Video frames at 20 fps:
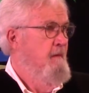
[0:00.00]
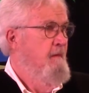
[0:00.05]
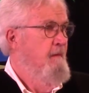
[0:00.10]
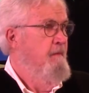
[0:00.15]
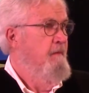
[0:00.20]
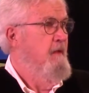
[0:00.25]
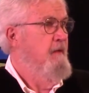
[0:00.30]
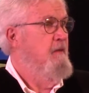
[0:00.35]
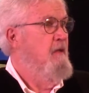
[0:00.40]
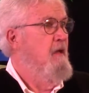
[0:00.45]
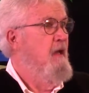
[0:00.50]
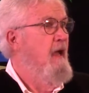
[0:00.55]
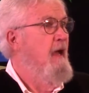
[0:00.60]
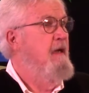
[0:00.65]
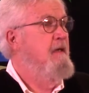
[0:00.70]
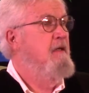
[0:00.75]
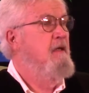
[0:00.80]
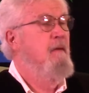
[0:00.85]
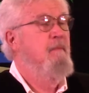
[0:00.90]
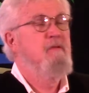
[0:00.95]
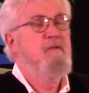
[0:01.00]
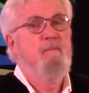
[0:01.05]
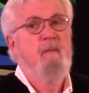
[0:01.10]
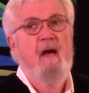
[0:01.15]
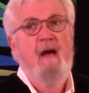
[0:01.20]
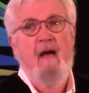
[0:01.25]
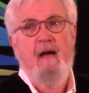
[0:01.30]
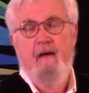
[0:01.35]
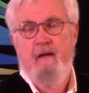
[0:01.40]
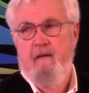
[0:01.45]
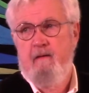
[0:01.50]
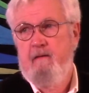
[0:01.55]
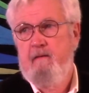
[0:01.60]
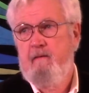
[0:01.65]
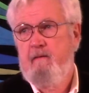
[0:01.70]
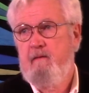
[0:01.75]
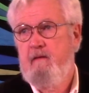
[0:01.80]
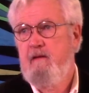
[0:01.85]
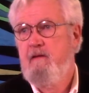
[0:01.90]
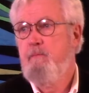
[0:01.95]
That the light comes back,
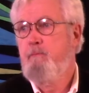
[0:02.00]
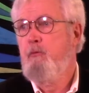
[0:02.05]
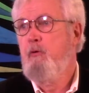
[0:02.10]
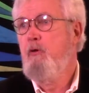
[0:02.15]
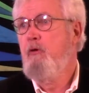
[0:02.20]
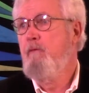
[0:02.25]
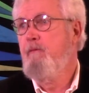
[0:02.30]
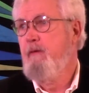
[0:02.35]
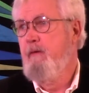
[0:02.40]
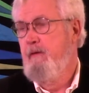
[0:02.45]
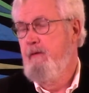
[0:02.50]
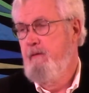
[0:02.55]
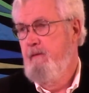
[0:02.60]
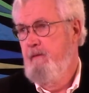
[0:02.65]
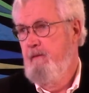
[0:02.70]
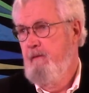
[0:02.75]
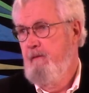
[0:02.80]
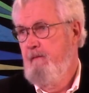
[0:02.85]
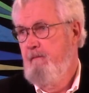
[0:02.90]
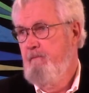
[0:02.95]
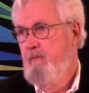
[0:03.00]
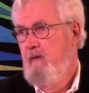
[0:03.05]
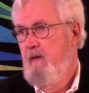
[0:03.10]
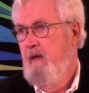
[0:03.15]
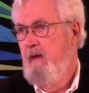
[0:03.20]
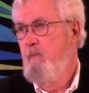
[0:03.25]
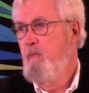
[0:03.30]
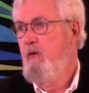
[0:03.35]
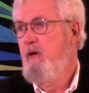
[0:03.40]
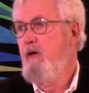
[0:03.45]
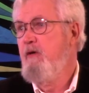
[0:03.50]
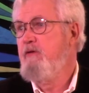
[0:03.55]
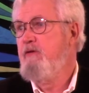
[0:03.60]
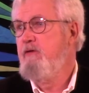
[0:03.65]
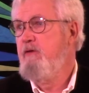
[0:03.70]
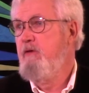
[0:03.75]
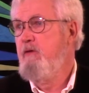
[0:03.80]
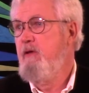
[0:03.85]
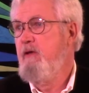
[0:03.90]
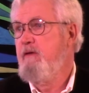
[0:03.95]
it's proven. And we are
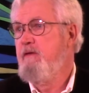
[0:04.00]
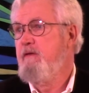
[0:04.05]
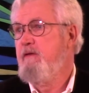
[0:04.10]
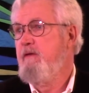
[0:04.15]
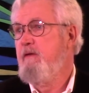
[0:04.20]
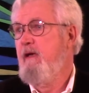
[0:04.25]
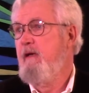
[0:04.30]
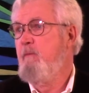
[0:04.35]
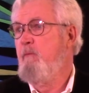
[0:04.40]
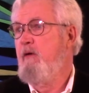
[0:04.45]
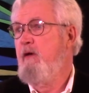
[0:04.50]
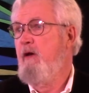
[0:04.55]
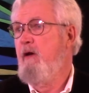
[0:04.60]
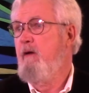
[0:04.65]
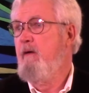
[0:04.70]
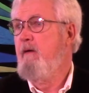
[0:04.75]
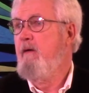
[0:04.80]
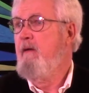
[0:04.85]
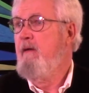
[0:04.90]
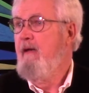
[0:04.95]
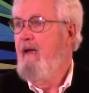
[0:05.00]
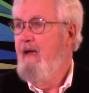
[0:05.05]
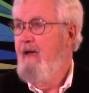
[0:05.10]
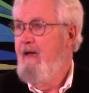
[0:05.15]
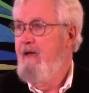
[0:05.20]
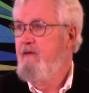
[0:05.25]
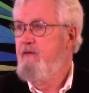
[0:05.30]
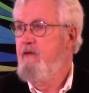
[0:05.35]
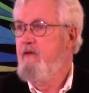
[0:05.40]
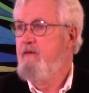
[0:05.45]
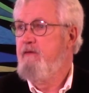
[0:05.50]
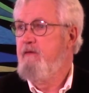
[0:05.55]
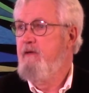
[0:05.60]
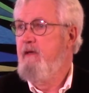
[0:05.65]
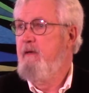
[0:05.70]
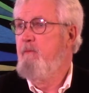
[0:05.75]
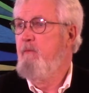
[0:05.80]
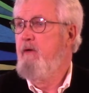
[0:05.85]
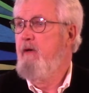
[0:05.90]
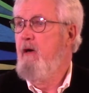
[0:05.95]
students, and we are agents,
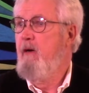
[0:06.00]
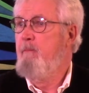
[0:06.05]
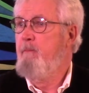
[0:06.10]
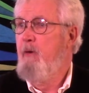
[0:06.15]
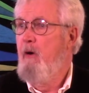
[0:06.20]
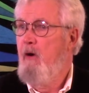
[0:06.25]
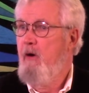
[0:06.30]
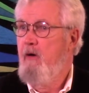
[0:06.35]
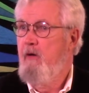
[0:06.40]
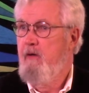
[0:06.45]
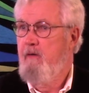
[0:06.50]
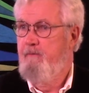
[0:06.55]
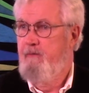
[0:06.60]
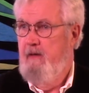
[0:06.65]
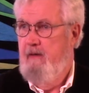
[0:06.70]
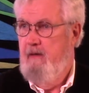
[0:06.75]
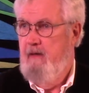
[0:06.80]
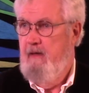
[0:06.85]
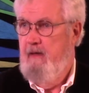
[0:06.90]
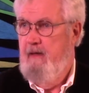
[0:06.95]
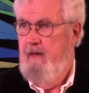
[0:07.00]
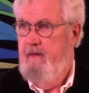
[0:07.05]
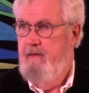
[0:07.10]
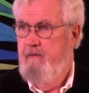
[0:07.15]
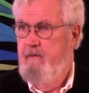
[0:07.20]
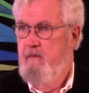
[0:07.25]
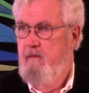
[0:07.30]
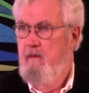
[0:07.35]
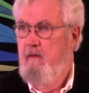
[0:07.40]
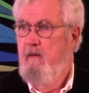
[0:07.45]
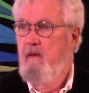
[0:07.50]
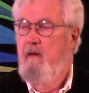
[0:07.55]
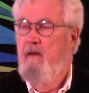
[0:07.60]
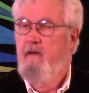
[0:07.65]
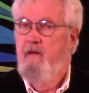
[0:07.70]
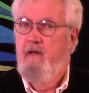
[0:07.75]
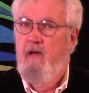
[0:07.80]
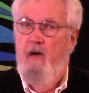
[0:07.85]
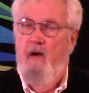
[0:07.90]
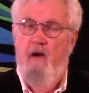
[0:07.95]
and we are part of that light,
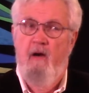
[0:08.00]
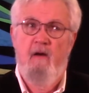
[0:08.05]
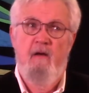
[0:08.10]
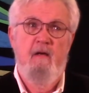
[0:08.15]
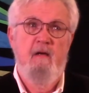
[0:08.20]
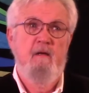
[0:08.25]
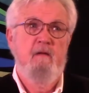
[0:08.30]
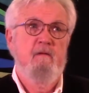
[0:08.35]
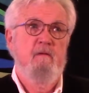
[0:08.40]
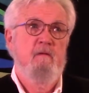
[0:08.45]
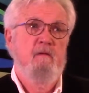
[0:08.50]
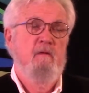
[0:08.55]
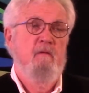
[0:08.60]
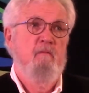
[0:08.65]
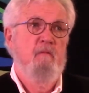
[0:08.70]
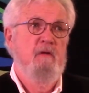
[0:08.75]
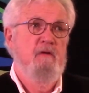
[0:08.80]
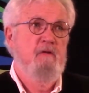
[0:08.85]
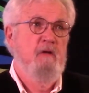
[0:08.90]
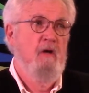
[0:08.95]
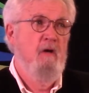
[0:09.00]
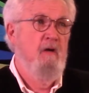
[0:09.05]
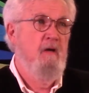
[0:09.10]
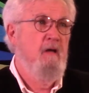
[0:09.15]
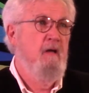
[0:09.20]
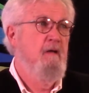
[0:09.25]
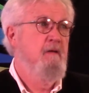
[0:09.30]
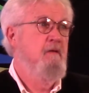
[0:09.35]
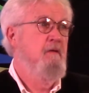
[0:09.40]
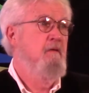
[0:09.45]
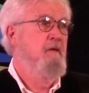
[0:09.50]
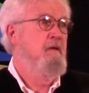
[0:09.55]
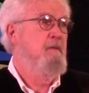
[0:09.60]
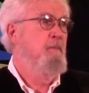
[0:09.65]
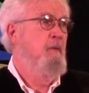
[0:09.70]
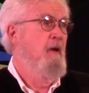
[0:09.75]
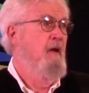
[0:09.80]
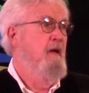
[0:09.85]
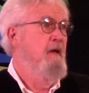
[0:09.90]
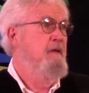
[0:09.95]
carrying it, returning it to its
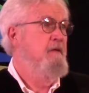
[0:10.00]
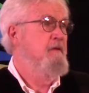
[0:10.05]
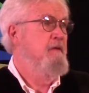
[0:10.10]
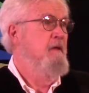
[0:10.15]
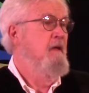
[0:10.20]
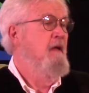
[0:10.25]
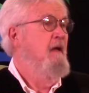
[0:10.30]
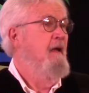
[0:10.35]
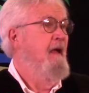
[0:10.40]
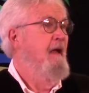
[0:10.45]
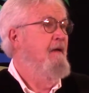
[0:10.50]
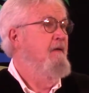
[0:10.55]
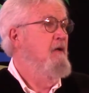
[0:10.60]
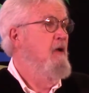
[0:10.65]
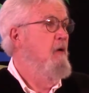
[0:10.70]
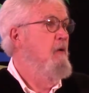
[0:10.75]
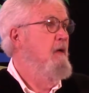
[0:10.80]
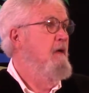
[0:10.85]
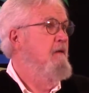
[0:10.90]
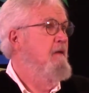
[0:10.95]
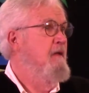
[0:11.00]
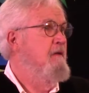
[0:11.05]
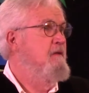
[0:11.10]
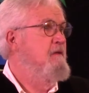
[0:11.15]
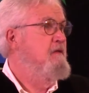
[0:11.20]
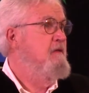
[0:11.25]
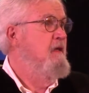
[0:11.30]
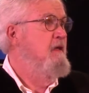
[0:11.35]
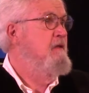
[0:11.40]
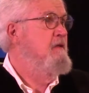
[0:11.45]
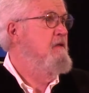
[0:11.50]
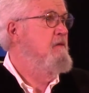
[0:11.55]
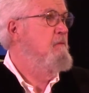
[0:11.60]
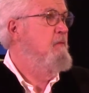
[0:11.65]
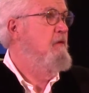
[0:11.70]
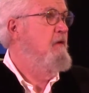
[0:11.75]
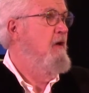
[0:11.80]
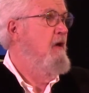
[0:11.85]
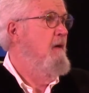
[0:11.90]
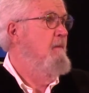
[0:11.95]
place, and knowing that the seasons
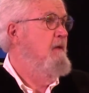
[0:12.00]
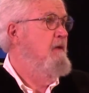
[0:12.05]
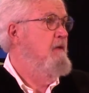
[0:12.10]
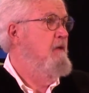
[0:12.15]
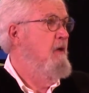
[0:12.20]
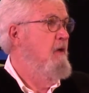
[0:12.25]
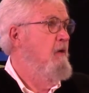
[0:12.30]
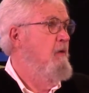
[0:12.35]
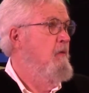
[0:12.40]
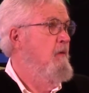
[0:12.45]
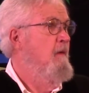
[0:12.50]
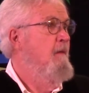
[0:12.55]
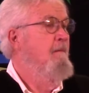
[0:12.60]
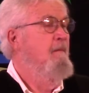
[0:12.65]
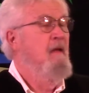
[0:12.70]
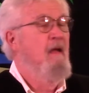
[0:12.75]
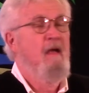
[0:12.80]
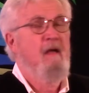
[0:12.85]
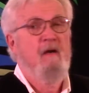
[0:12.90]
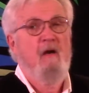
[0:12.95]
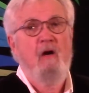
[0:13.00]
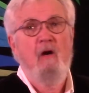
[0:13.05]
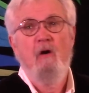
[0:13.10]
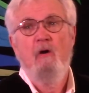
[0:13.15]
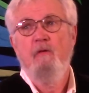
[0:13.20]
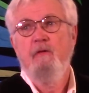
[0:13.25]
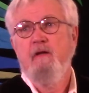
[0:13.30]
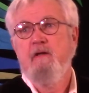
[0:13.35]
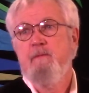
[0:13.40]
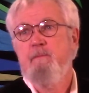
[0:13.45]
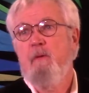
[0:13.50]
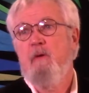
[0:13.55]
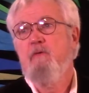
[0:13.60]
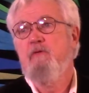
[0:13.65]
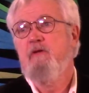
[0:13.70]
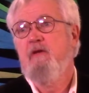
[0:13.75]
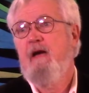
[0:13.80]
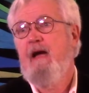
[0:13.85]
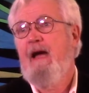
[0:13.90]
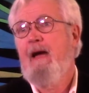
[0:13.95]
will come and go, and all that's
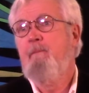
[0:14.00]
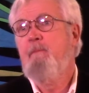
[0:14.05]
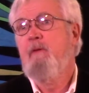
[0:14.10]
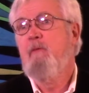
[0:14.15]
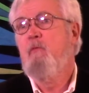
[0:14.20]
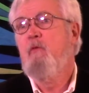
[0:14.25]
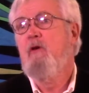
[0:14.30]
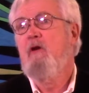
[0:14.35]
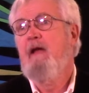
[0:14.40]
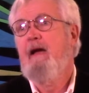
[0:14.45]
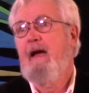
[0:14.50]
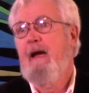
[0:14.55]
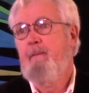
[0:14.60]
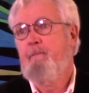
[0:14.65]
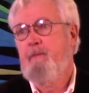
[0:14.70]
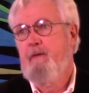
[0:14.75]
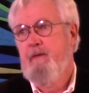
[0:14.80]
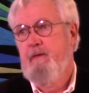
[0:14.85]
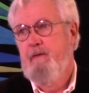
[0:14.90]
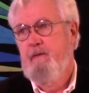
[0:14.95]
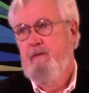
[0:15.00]
supposed to happen will happen.